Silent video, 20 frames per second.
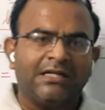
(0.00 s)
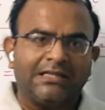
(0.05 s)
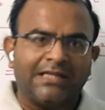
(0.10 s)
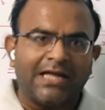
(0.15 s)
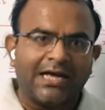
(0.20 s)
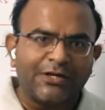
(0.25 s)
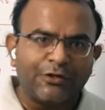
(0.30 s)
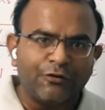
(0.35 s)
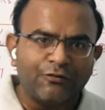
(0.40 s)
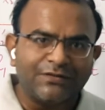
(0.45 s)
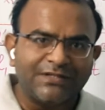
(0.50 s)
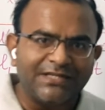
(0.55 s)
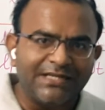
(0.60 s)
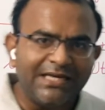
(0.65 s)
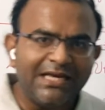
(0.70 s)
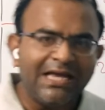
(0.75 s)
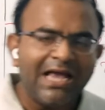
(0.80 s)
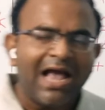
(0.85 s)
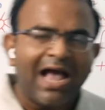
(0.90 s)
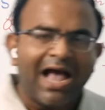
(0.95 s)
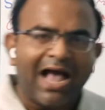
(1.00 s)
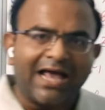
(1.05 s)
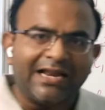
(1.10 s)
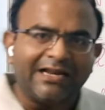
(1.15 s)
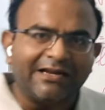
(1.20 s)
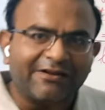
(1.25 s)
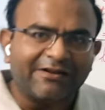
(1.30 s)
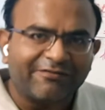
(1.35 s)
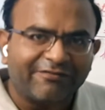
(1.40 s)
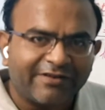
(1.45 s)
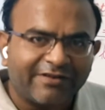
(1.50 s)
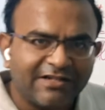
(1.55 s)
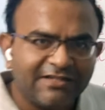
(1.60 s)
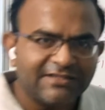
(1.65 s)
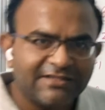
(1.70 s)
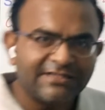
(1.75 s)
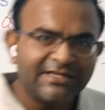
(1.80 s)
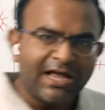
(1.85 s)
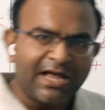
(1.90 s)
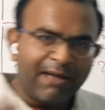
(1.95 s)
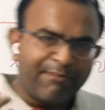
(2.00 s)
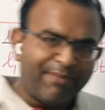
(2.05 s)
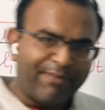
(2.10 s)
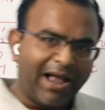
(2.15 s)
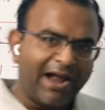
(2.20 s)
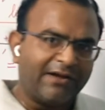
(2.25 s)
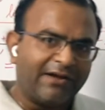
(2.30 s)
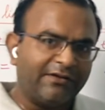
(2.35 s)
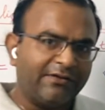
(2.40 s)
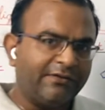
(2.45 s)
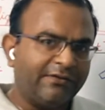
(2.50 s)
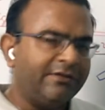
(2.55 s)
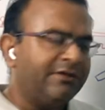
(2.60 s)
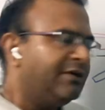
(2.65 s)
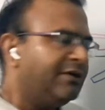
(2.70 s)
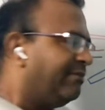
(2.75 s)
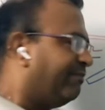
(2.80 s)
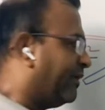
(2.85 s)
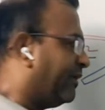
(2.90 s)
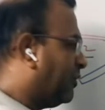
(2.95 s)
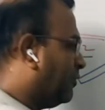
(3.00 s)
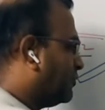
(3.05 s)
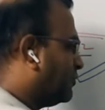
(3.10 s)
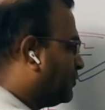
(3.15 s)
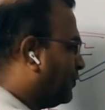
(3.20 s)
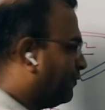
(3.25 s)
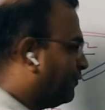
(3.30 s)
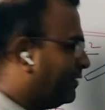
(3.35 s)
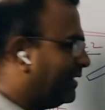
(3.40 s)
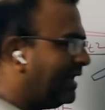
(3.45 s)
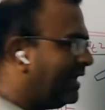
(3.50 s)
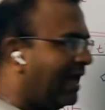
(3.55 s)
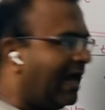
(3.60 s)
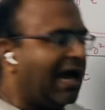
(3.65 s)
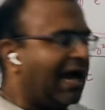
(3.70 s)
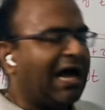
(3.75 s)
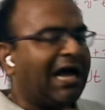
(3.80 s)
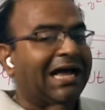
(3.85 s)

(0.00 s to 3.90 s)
that you see an interference pattern because of the